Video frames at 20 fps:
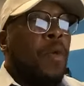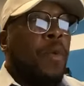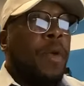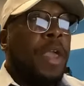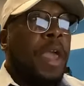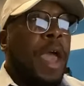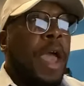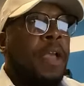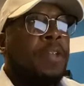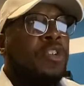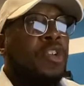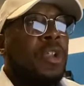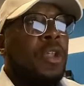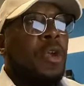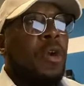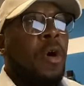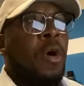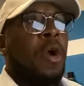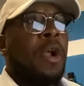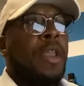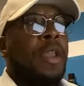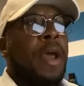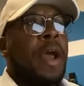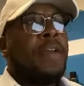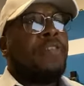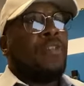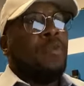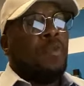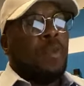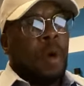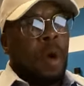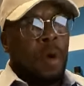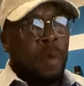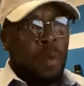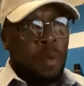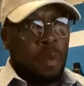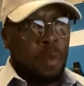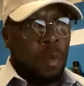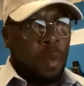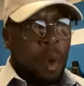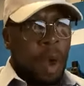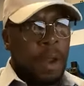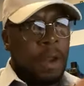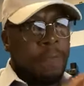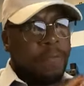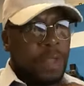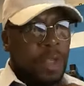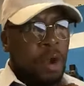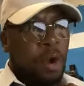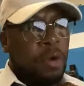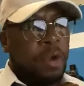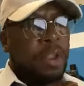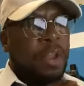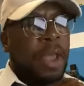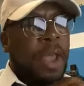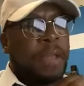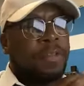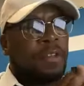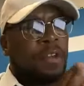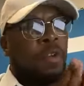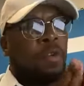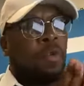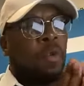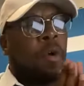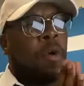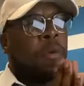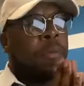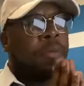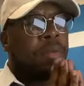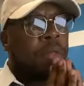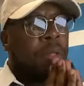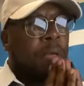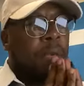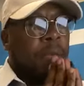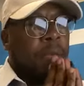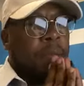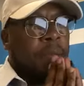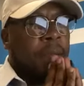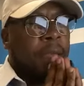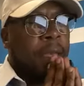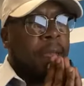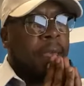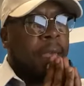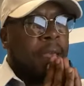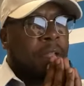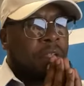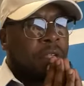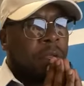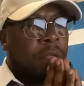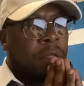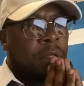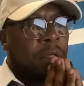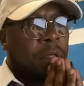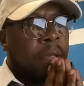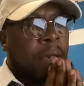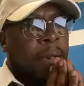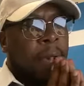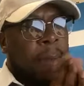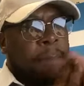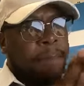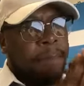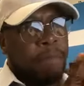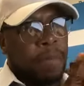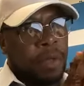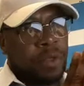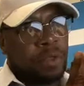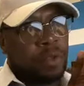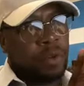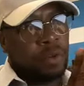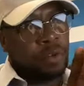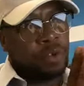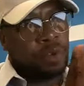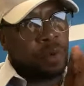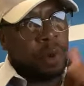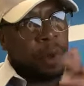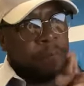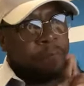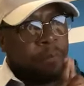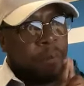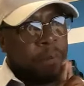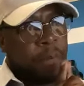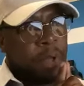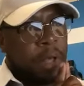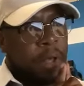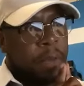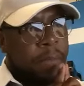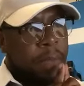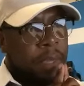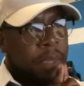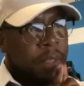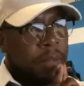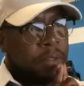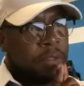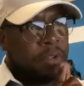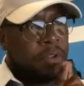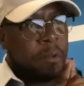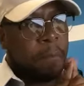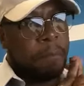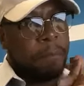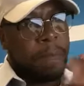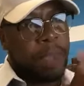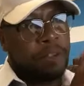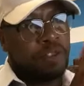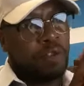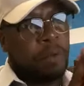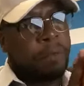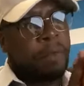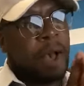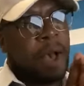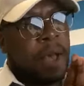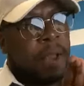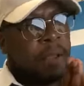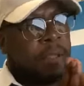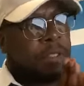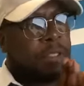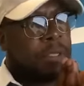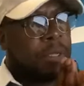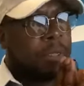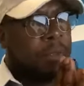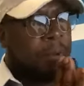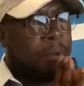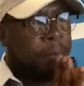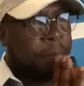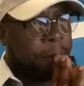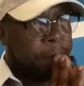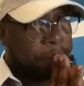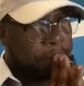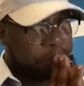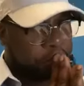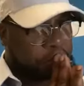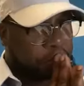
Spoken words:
We actually organized, and one of the organizing groups that actually stopped Mr. Trump from coming into the metropolitan